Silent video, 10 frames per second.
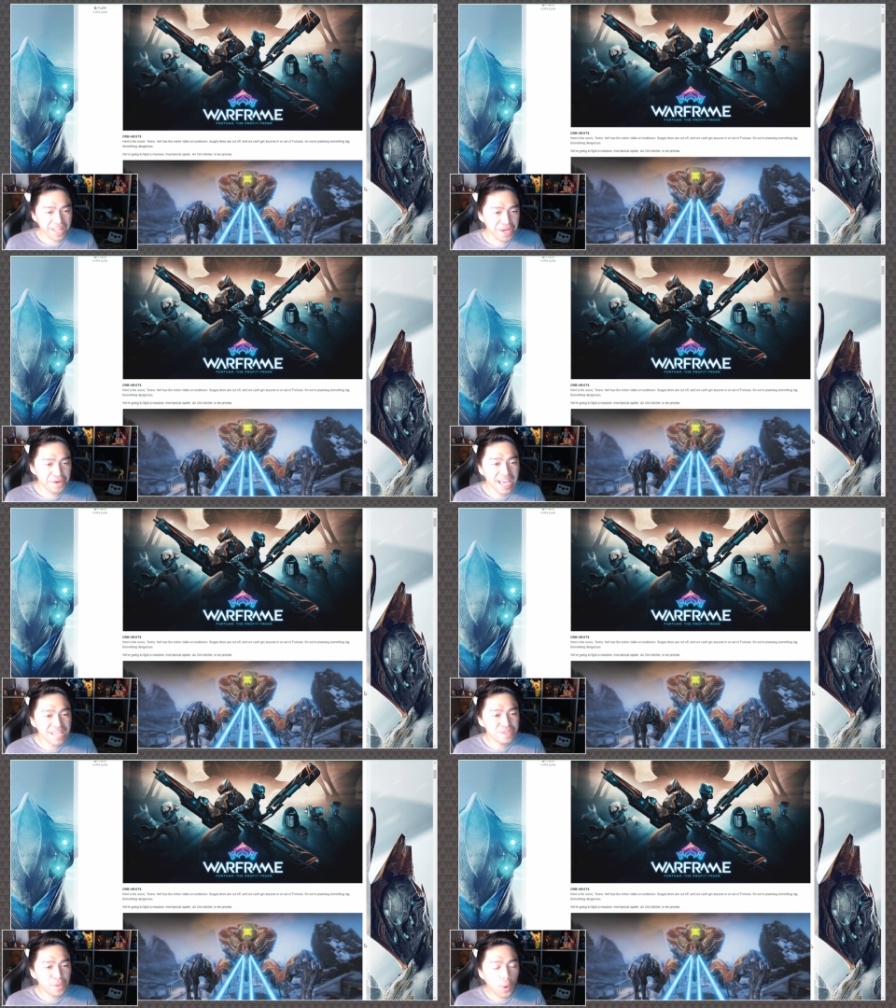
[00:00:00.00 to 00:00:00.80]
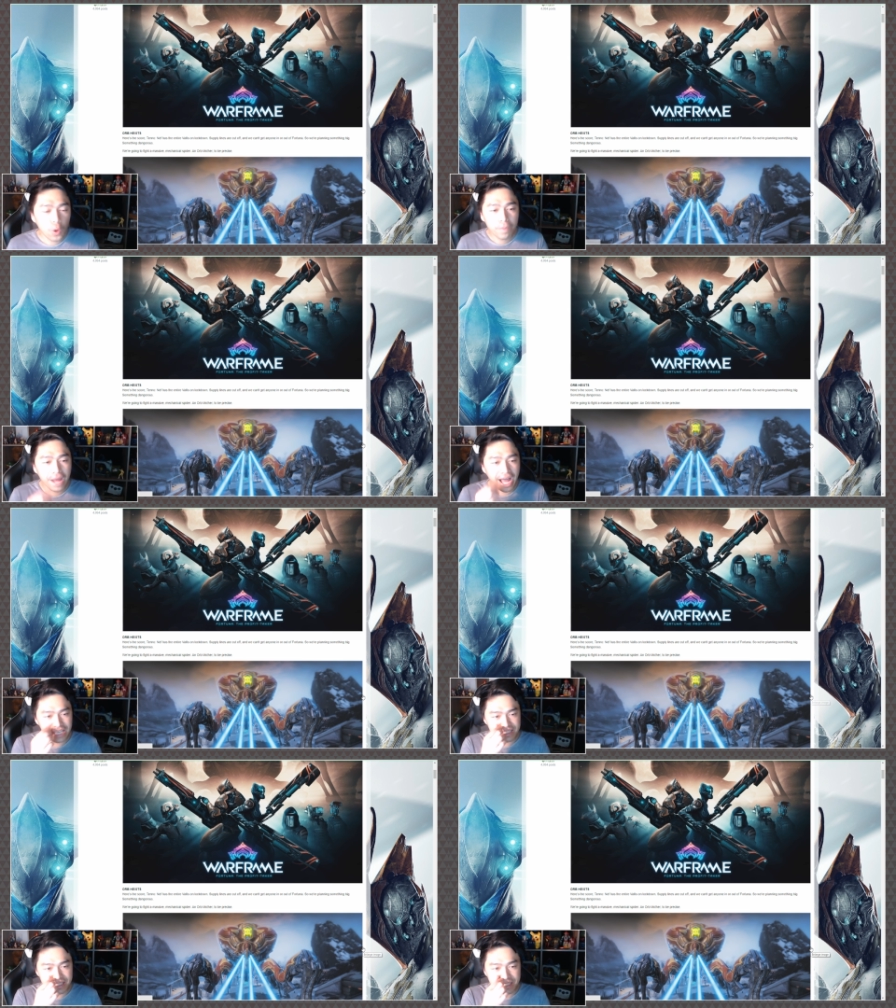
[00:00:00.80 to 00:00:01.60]
okay, so orb
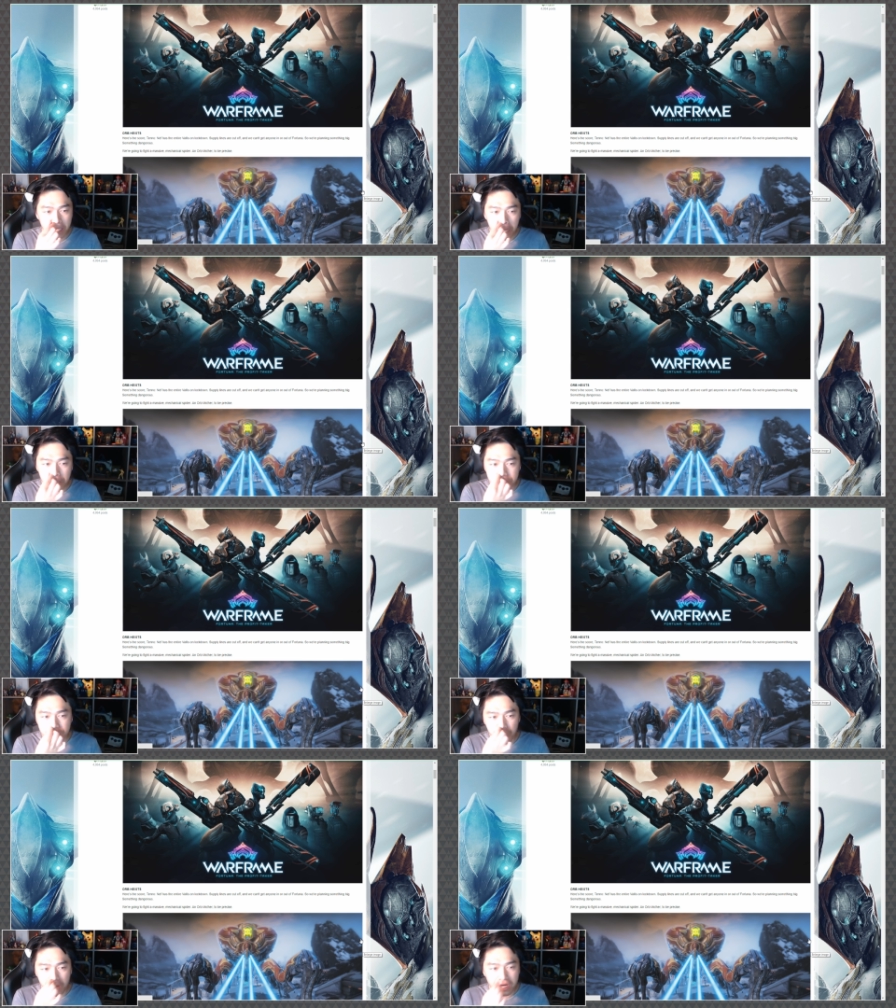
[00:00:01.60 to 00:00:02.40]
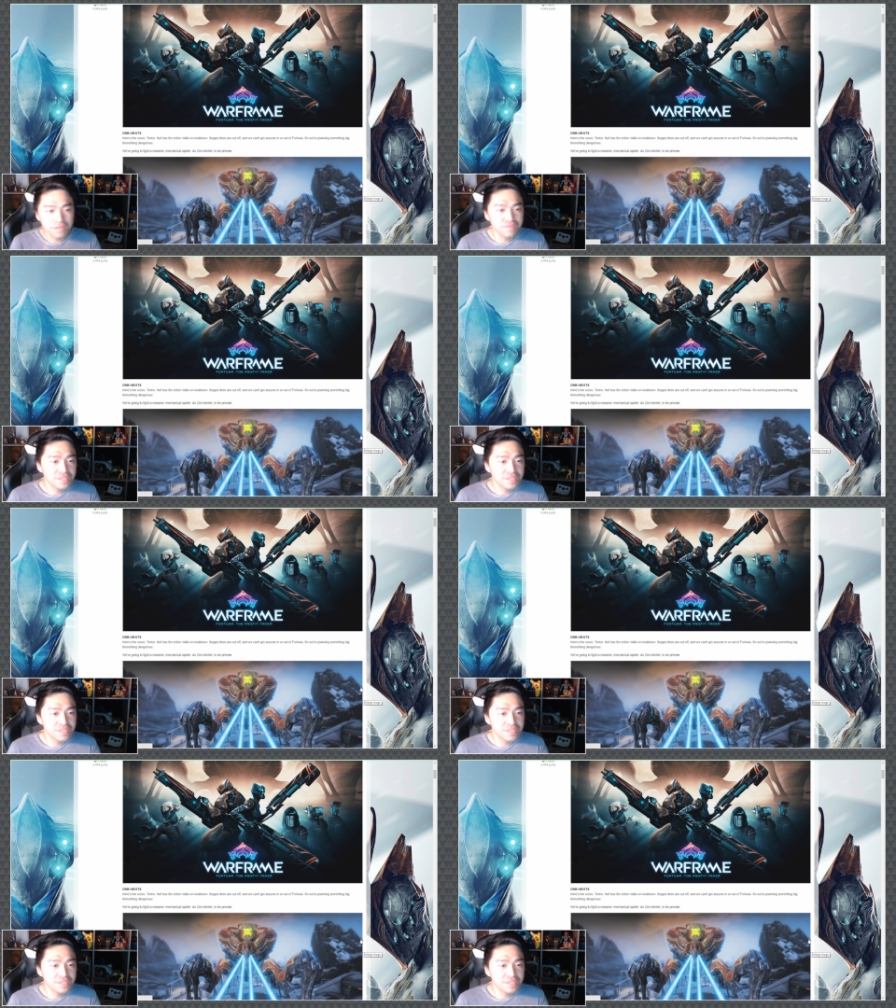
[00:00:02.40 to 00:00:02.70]
heists. Here's the score.